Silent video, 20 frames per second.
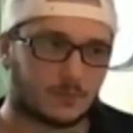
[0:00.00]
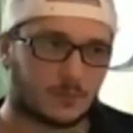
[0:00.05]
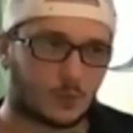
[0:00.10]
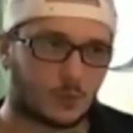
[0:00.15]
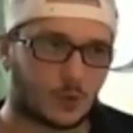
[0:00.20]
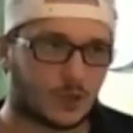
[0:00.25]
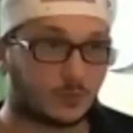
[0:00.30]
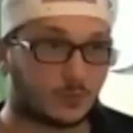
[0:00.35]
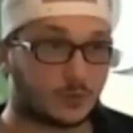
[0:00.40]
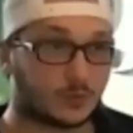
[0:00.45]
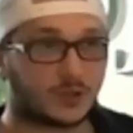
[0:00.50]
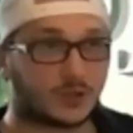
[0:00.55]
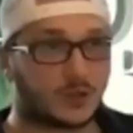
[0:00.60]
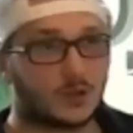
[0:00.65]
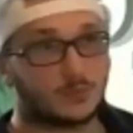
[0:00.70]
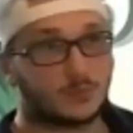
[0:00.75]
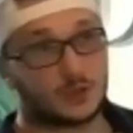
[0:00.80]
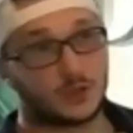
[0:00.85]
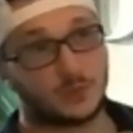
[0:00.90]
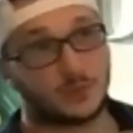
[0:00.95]
Well, I'm, sh-
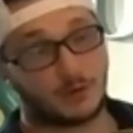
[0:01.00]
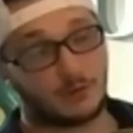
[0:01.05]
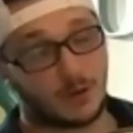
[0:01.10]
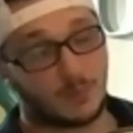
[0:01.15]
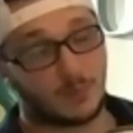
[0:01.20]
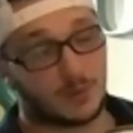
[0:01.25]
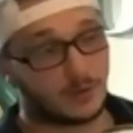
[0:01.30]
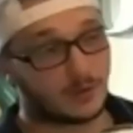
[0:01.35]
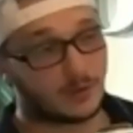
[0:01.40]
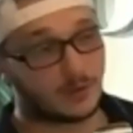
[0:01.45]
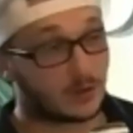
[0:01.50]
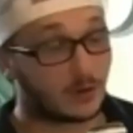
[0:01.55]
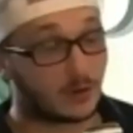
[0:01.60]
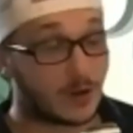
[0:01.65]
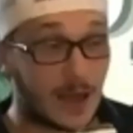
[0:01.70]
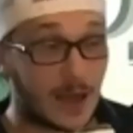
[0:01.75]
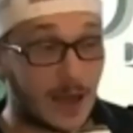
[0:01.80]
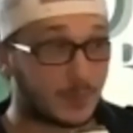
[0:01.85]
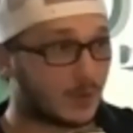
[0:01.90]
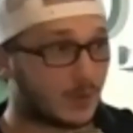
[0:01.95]
I'm sure my grandparents aren't
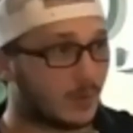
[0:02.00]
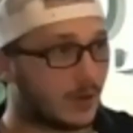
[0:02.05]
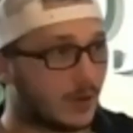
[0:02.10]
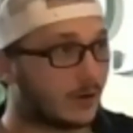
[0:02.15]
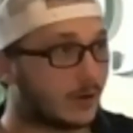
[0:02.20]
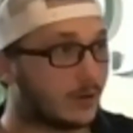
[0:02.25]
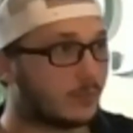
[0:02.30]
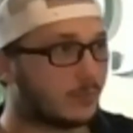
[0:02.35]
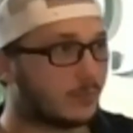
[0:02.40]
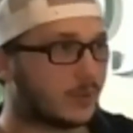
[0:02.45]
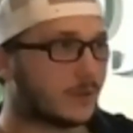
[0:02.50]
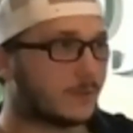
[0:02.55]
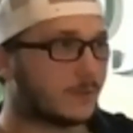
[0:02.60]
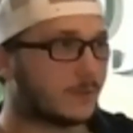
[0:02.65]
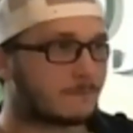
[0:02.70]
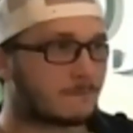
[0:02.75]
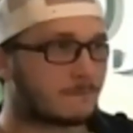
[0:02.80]
happy about it, but